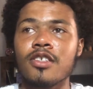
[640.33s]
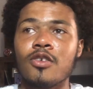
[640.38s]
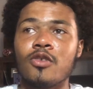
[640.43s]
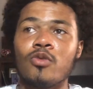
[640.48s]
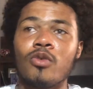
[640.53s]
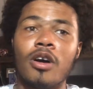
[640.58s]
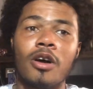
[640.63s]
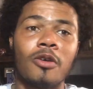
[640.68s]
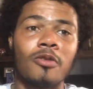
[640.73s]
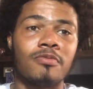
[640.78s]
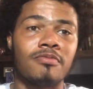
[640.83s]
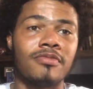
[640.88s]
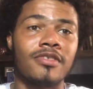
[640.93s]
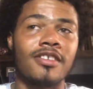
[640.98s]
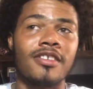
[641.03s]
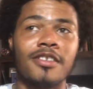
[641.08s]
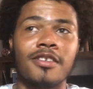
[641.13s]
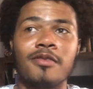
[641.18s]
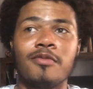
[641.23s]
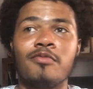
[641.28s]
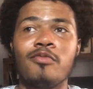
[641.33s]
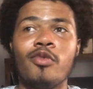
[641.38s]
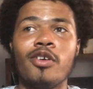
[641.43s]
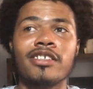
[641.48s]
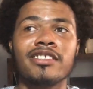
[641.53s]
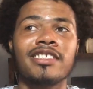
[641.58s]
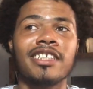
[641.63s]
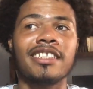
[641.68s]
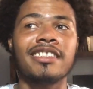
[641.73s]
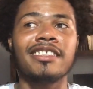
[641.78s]
Wow, more
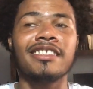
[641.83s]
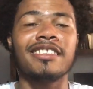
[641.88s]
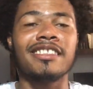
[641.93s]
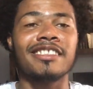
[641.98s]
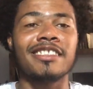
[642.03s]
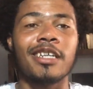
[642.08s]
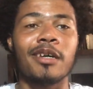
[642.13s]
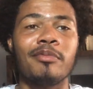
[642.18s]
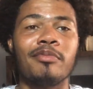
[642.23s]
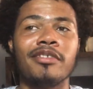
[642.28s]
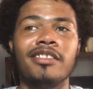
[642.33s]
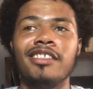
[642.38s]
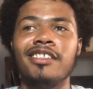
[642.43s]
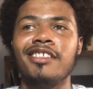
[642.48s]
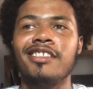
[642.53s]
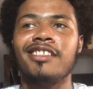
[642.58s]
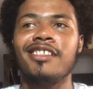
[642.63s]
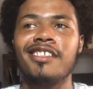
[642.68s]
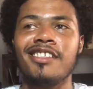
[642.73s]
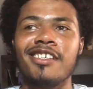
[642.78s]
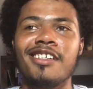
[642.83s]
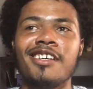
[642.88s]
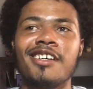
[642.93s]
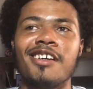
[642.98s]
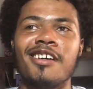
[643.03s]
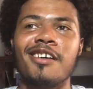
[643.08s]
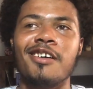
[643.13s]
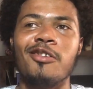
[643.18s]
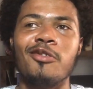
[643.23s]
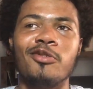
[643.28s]
exciting things happening
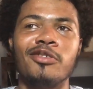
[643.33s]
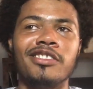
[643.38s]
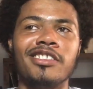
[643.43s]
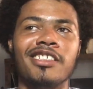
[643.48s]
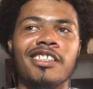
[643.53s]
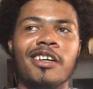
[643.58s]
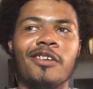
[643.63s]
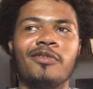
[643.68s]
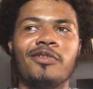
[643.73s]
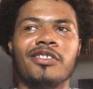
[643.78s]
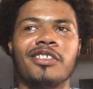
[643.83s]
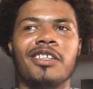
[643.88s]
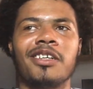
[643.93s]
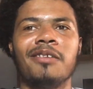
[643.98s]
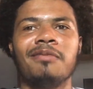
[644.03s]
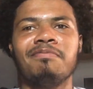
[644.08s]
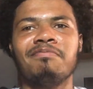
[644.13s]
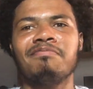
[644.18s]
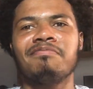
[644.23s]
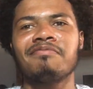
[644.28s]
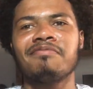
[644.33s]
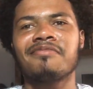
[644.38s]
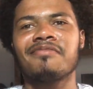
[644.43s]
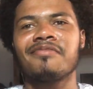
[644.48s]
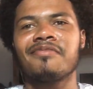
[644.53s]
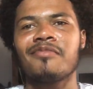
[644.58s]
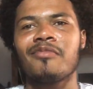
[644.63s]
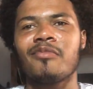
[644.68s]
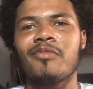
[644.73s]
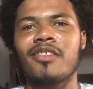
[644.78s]
within Africa.
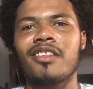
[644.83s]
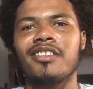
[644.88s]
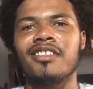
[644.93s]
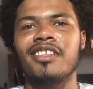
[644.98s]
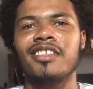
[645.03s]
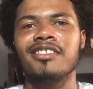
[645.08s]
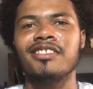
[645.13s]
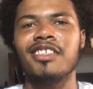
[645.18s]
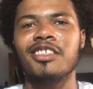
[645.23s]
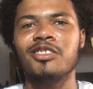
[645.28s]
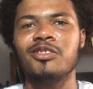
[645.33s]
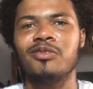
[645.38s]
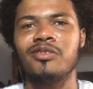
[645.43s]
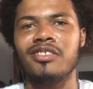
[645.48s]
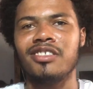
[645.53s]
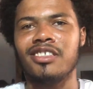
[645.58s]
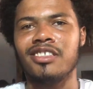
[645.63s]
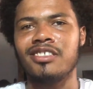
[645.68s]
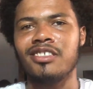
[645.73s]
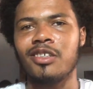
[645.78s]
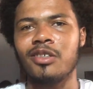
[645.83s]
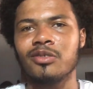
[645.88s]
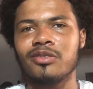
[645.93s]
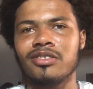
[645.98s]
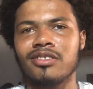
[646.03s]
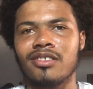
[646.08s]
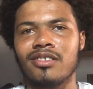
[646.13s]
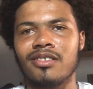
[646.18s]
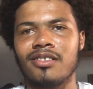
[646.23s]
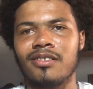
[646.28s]
That's nice to hear,
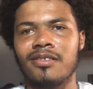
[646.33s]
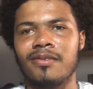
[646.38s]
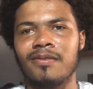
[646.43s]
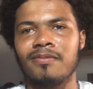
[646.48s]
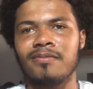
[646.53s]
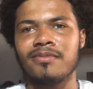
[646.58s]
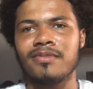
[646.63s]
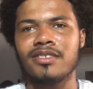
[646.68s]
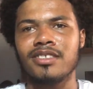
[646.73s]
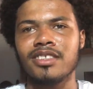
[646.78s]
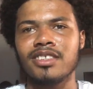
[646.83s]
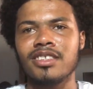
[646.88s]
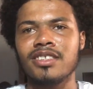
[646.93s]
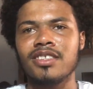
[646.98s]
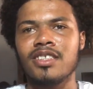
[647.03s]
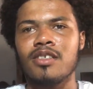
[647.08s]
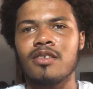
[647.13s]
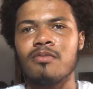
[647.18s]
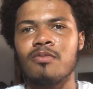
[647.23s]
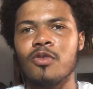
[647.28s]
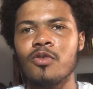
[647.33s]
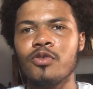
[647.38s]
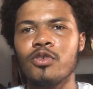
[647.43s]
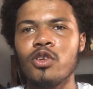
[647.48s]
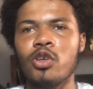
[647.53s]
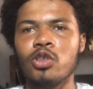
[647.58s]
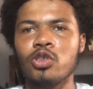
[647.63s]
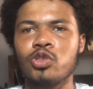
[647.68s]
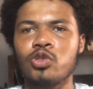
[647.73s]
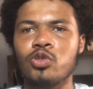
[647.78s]
Charles. Moving
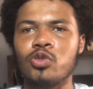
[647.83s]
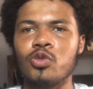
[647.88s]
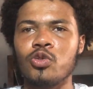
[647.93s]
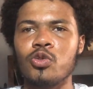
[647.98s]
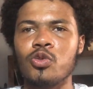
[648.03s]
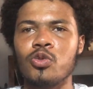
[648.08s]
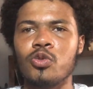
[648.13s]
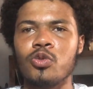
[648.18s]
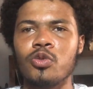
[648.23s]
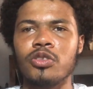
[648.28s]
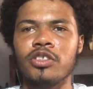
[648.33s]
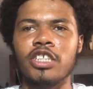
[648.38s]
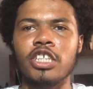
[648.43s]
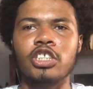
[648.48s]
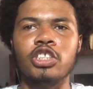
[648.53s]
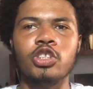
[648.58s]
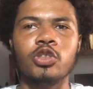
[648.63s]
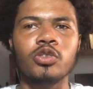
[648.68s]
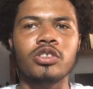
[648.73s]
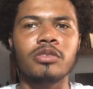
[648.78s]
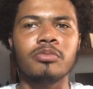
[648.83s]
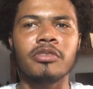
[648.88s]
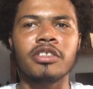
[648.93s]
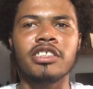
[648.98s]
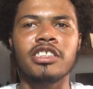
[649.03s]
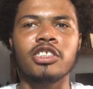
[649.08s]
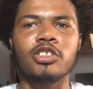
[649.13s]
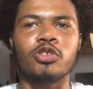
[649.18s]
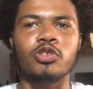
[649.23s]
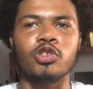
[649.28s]
on to the
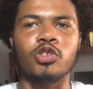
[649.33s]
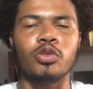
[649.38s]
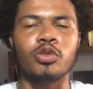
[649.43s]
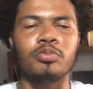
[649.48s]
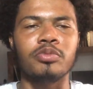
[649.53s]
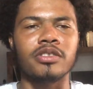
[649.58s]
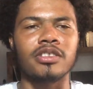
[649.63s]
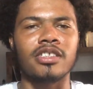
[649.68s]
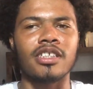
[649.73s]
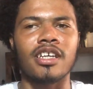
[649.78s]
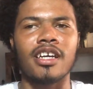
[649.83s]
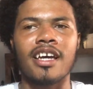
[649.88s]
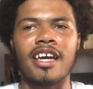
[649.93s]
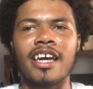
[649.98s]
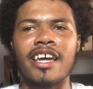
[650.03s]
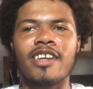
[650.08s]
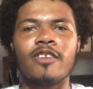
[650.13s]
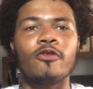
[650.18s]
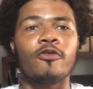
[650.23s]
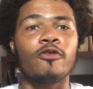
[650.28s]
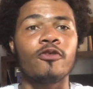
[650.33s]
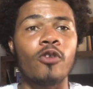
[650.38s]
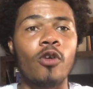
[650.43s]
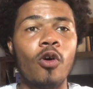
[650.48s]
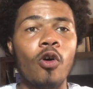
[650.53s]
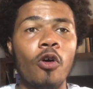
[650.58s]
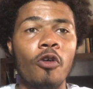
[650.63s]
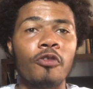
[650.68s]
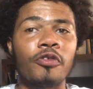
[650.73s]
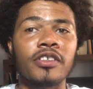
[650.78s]
JuiceMission to Jupiter and 4
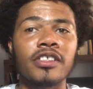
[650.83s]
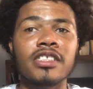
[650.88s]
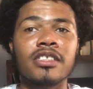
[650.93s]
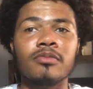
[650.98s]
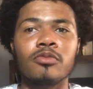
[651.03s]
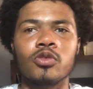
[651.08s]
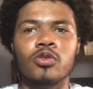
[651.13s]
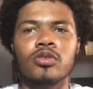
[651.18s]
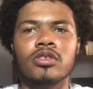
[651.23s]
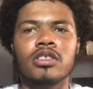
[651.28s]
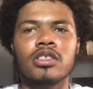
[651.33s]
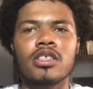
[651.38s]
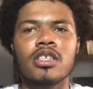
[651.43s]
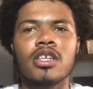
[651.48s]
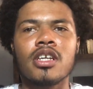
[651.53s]
of its moons.